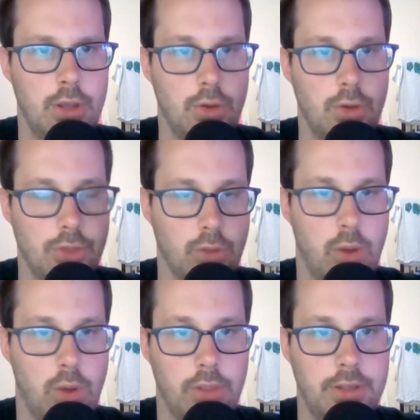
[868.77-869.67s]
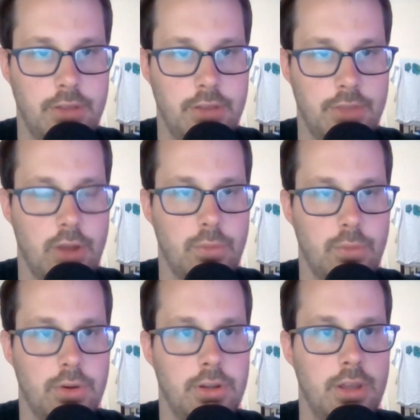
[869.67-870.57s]
the quality of their
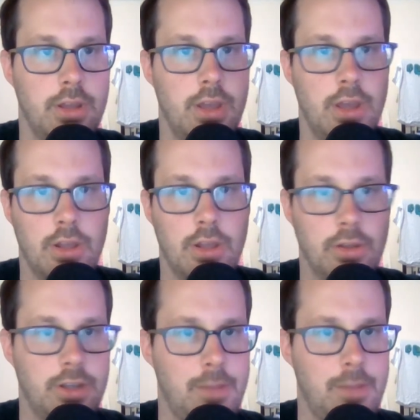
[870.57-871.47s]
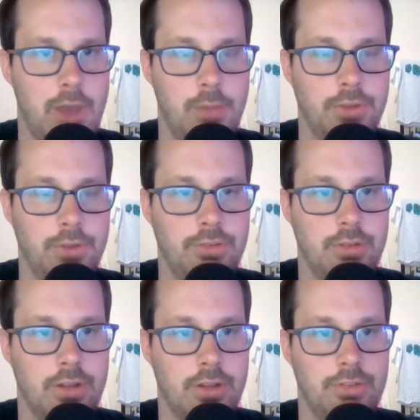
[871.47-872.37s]
work, look up how much
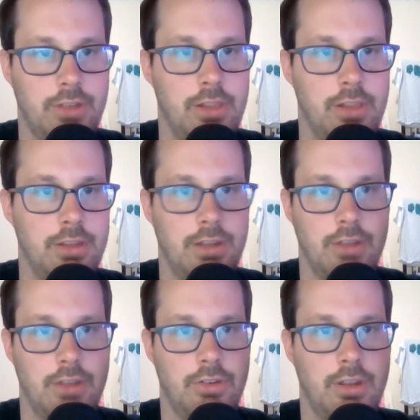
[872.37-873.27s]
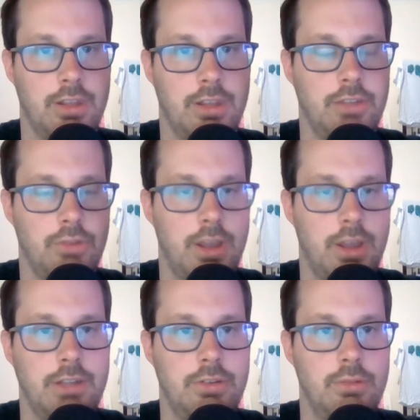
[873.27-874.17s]
they're selling, and like try
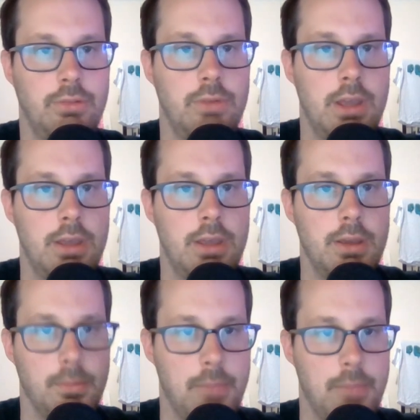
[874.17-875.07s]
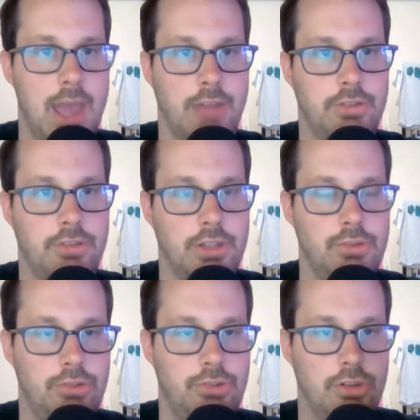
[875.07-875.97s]
to match. Like,
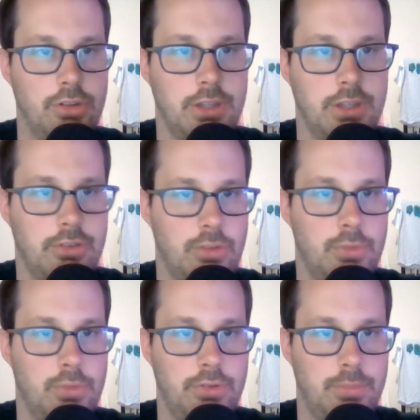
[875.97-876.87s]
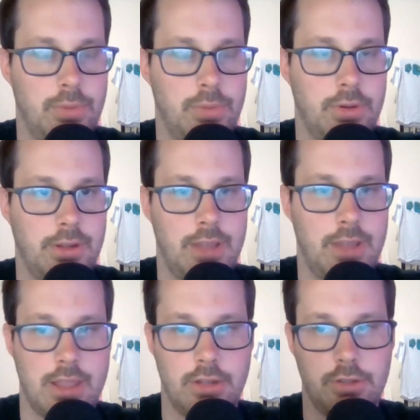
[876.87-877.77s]
you should look at someone's book
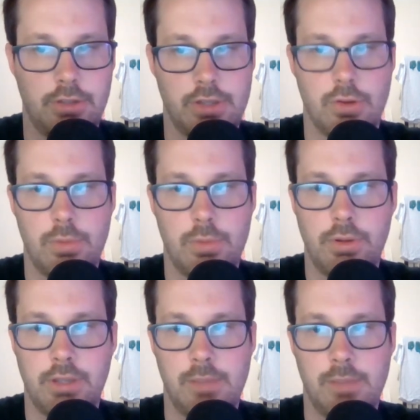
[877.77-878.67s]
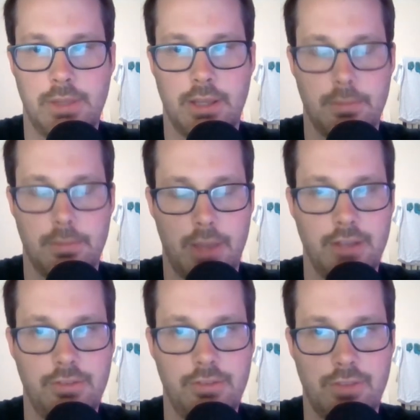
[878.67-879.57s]
and then look at your book and be like,
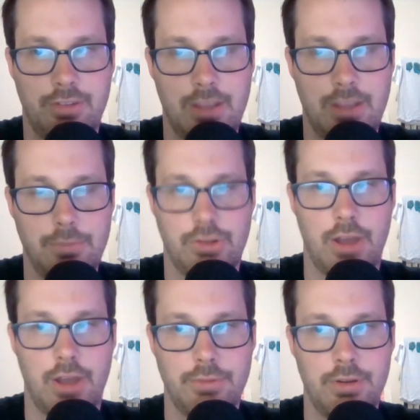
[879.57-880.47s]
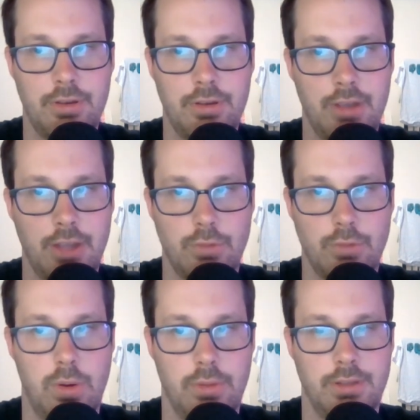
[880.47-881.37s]
mine's of the same genre and
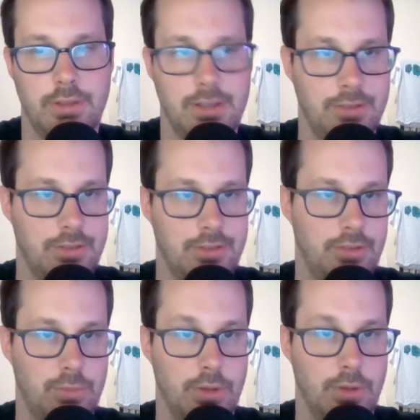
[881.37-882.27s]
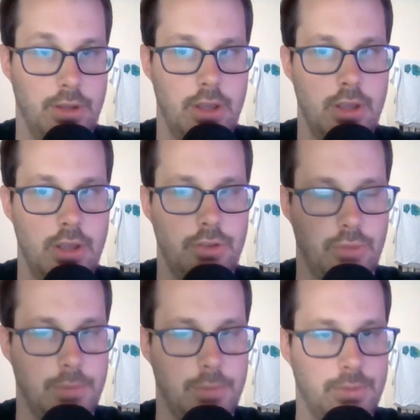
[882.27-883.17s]
quality as this one, so
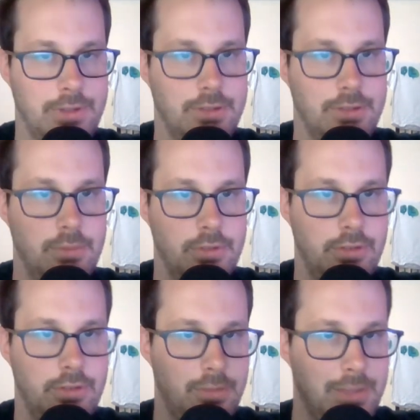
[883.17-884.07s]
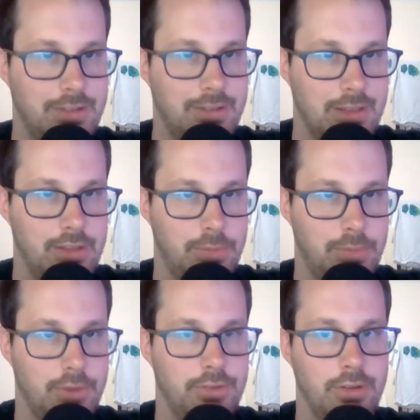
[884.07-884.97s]
I'm going to submit to this
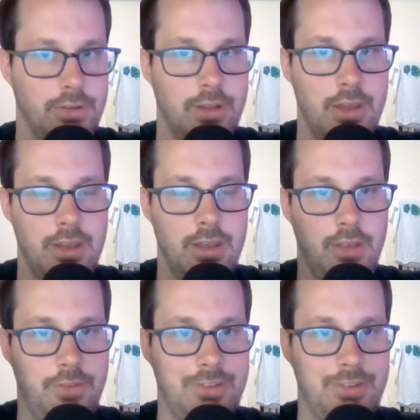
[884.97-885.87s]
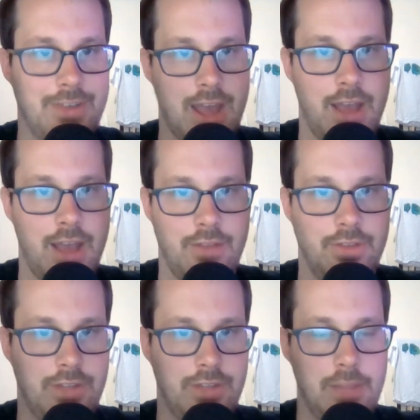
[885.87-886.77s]
person. If it's not of the
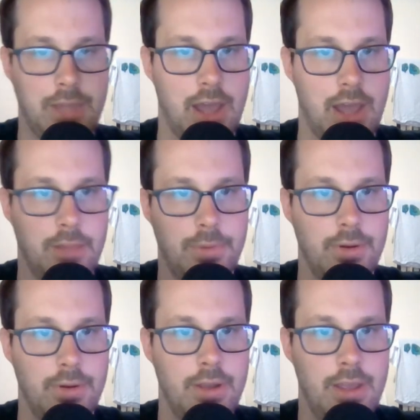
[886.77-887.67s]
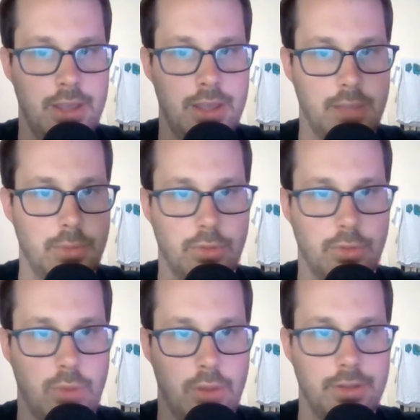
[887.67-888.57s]
same caliber in both
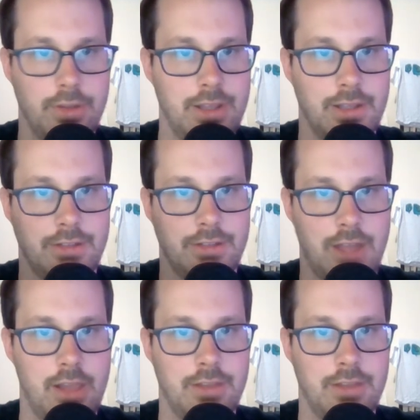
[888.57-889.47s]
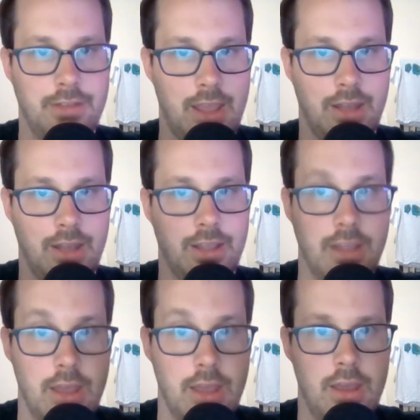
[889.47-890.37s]
quality and, like, talent and, like,
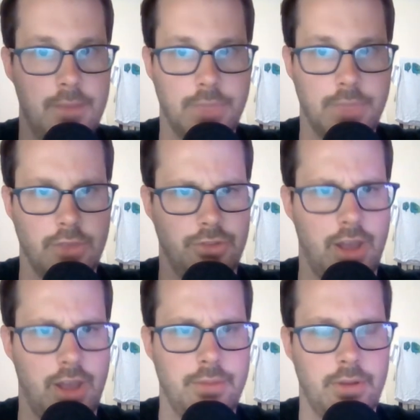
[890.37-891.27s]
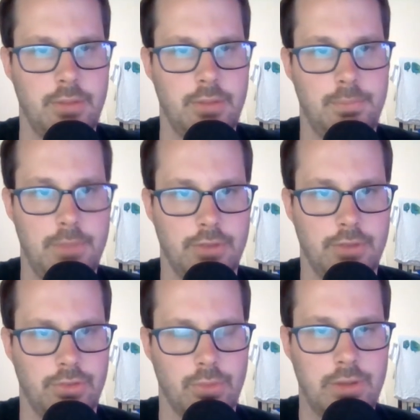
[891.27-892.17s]
genre and
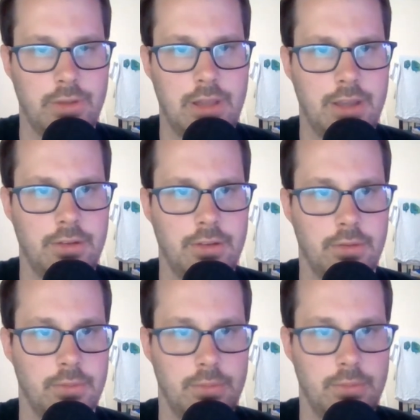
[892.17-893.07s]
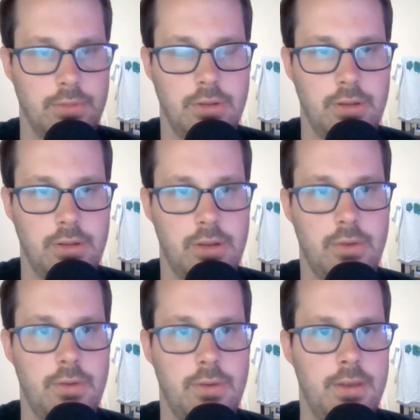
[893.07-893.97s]
storyline, or, you
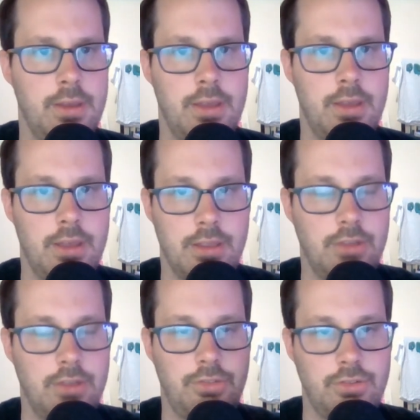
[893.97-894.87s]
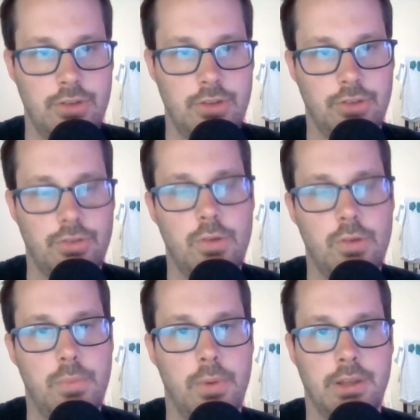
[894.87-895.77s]
know, there's no
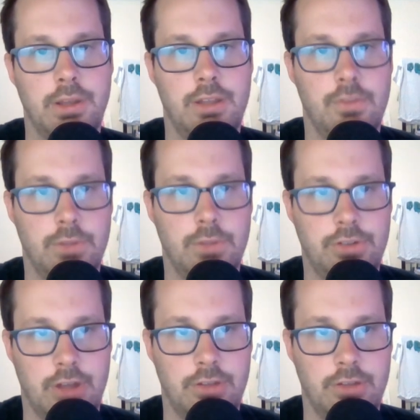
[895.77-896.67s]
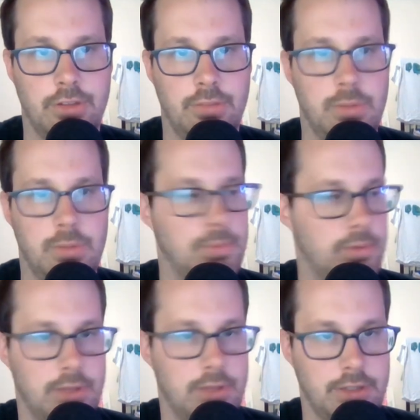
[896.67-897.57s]
point in even reaching out to these people.
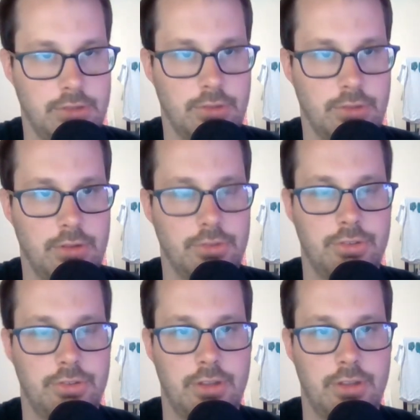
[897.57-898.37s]
Like, you'll just